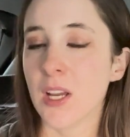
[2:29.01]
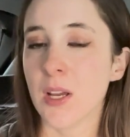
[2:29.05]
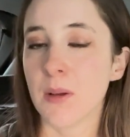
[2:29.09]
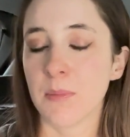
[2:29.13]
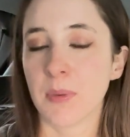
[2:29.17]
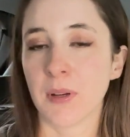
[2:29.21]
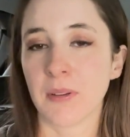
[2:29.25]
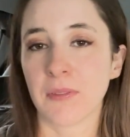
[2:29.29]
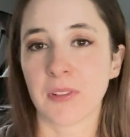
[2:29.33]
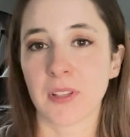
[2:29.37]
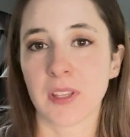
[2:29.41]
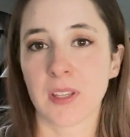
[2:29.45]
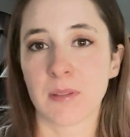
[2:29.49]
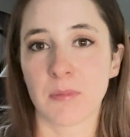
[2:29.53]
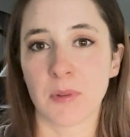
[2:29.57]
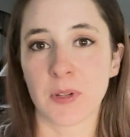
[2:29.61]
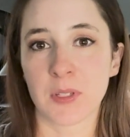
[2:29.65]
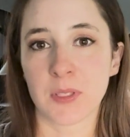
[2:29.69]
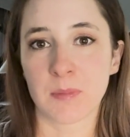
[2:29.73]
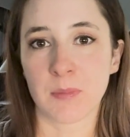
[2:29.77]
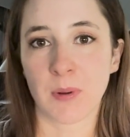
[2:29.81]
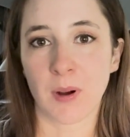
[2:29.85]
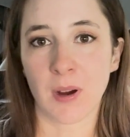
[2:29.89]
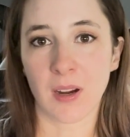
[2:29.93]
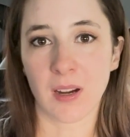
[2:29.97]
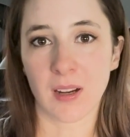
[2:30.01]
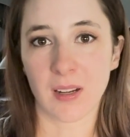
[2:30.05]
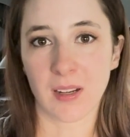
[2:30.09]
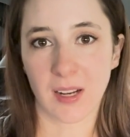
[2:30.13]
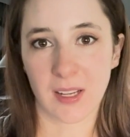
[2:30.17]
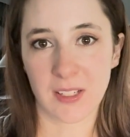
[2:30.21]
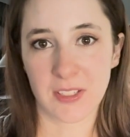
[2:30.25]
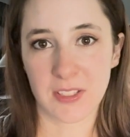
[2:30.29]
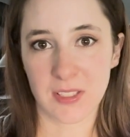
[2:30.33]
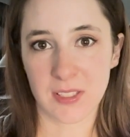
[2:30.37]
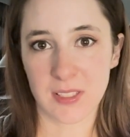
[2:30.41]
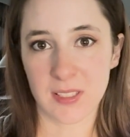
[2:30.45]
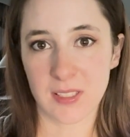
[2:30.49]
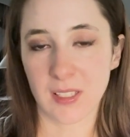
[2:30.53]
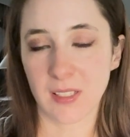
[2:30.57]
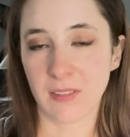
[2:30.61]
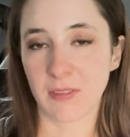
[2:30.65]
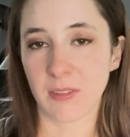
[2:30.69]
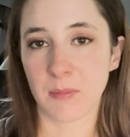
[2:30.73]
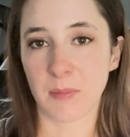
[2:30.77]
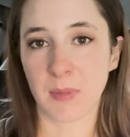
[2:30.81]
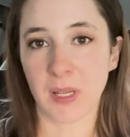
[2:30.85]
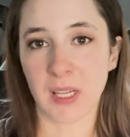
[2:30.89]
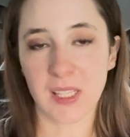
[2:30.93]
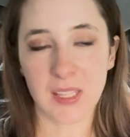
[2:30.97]
But for the most part, I just leave
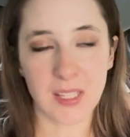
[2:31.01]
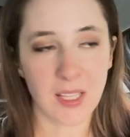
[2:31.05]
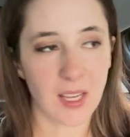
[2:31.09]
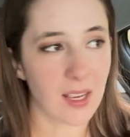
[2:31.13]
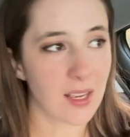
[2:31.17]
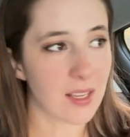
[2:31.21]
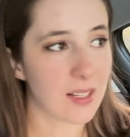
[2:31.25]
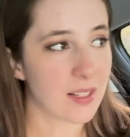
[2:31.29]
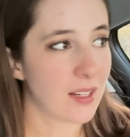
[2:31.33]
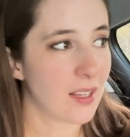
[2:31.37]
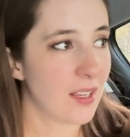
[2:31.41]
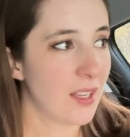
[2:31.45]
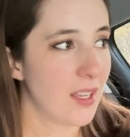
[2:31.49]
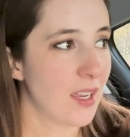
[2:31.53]
them like that.